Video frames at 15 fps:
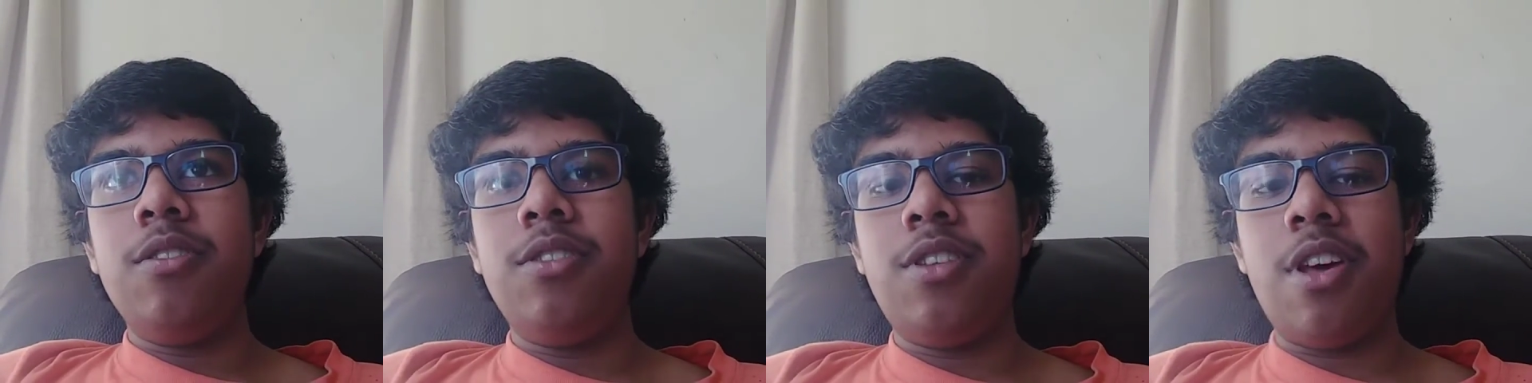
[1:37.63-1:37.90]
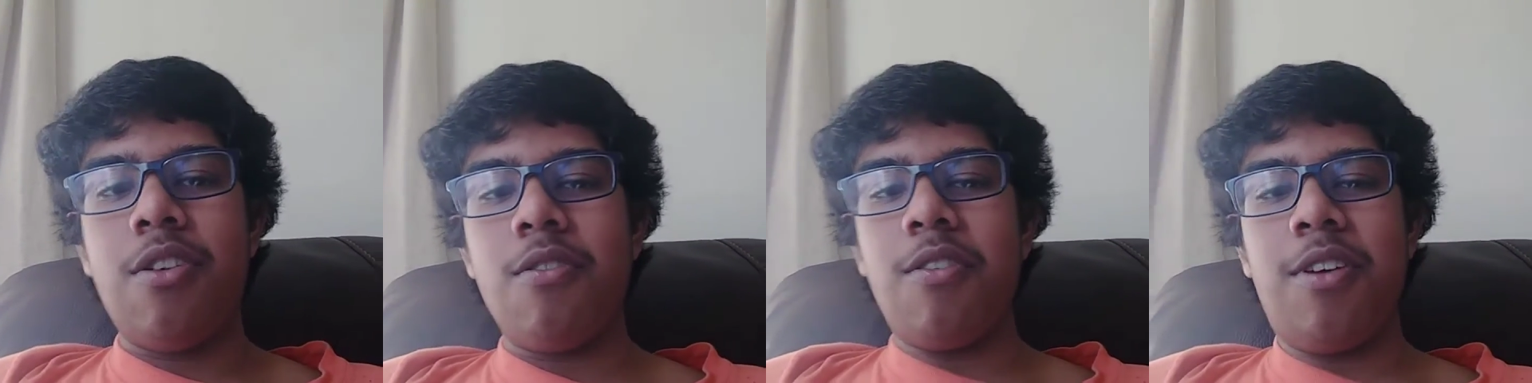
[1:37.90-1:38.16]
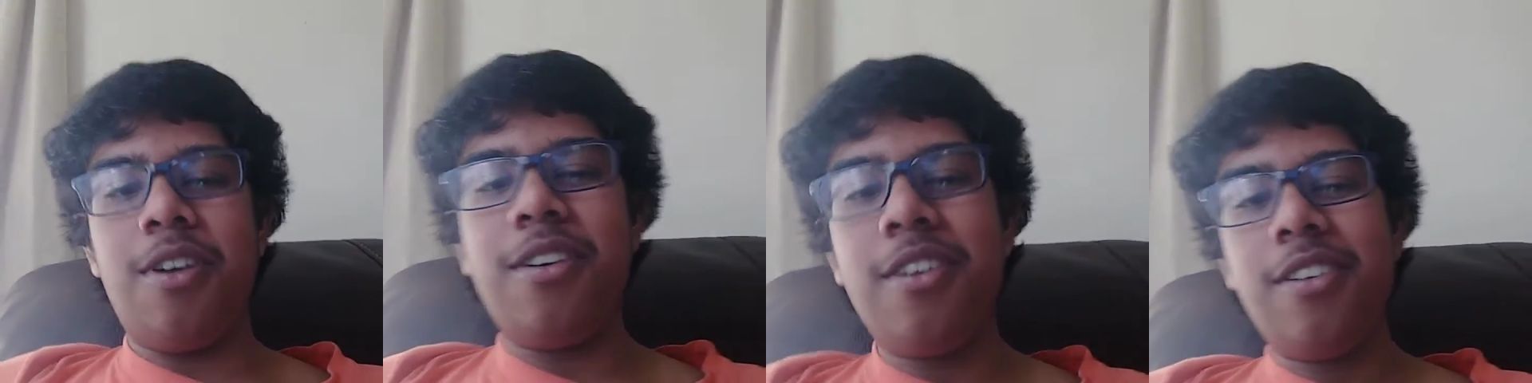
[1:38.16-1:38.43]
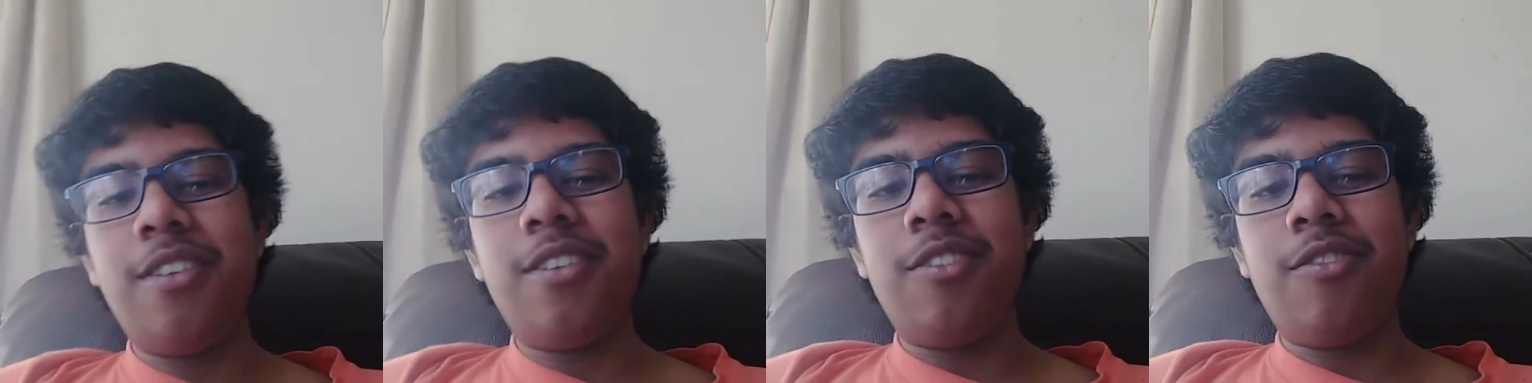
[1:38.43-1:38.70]
dinner
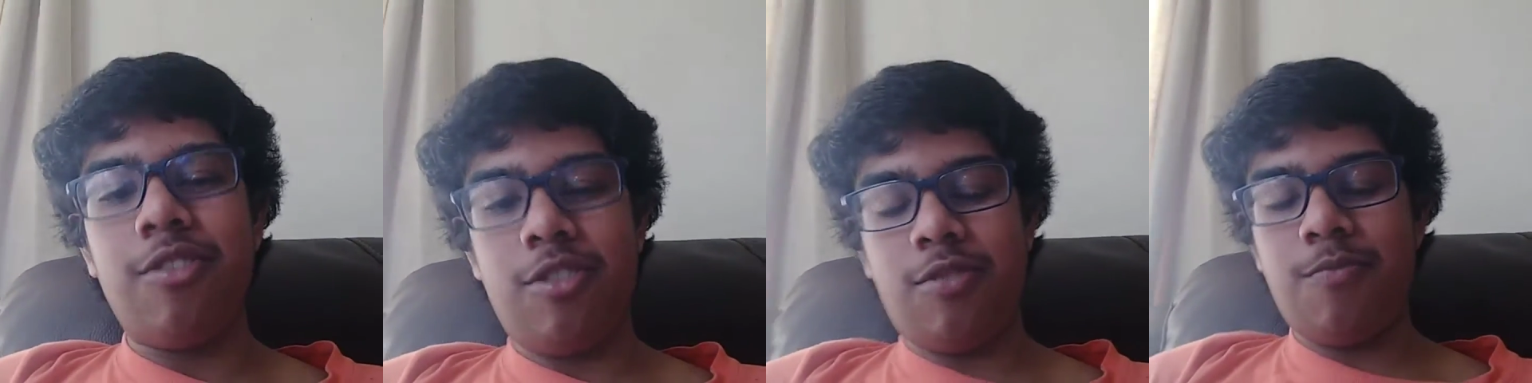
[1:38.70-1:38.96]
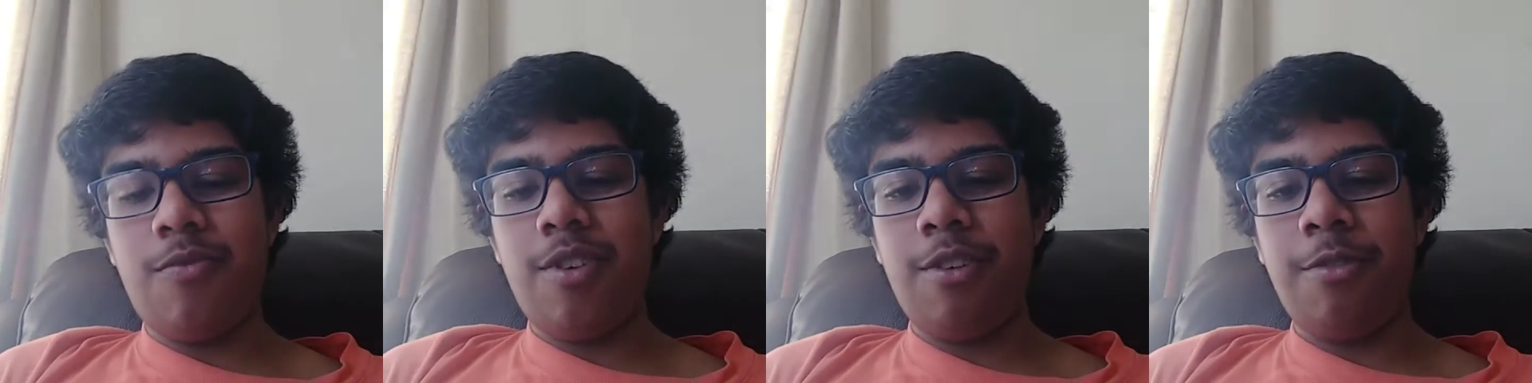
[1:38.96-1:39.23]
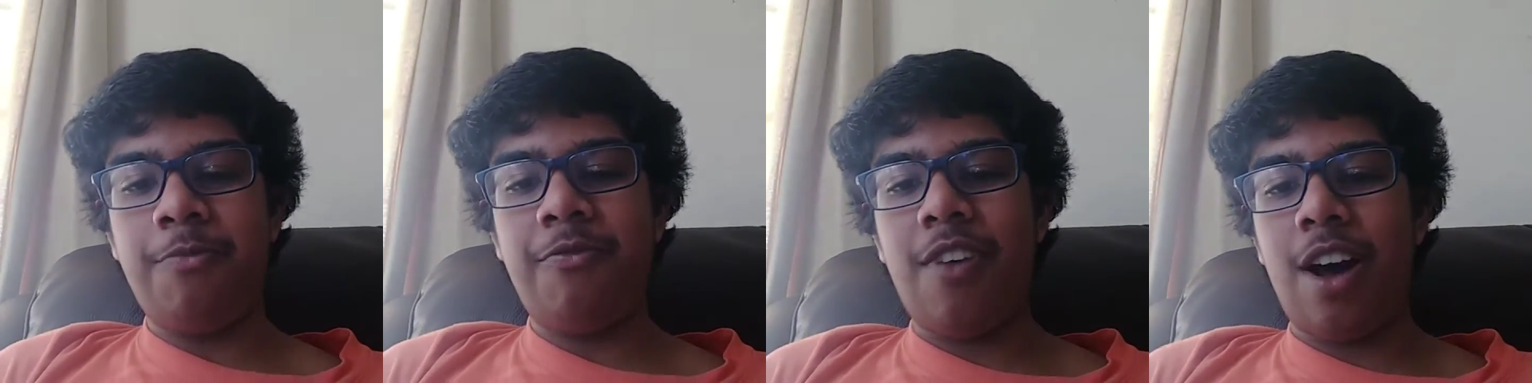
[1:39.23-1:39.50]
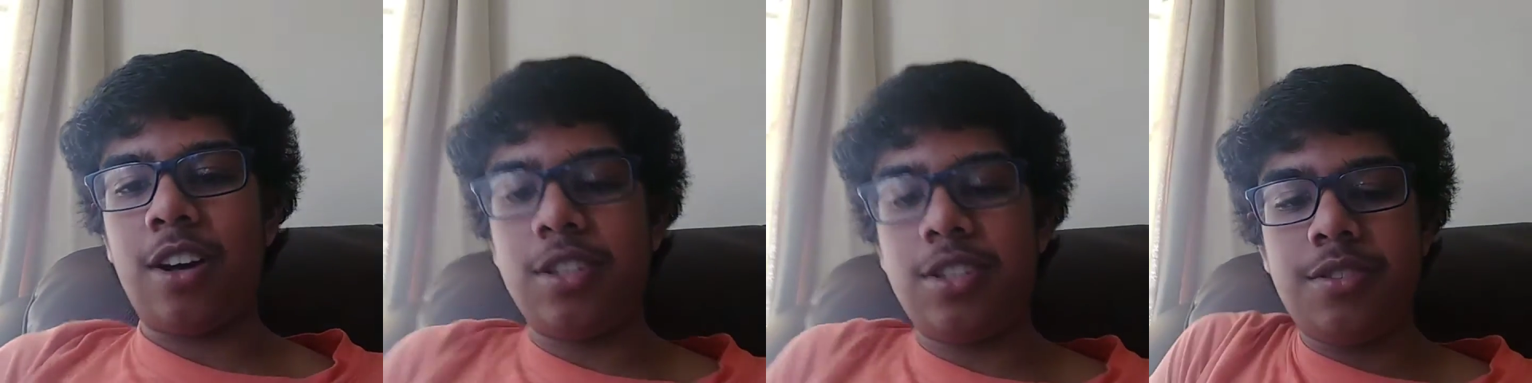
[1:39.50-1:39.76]
for some random
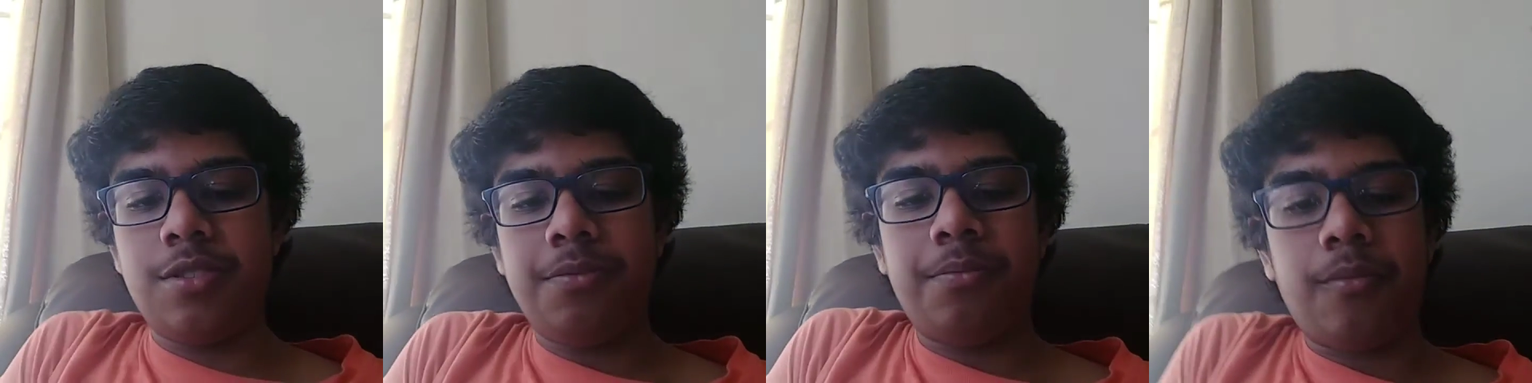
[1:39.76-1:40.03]
fox.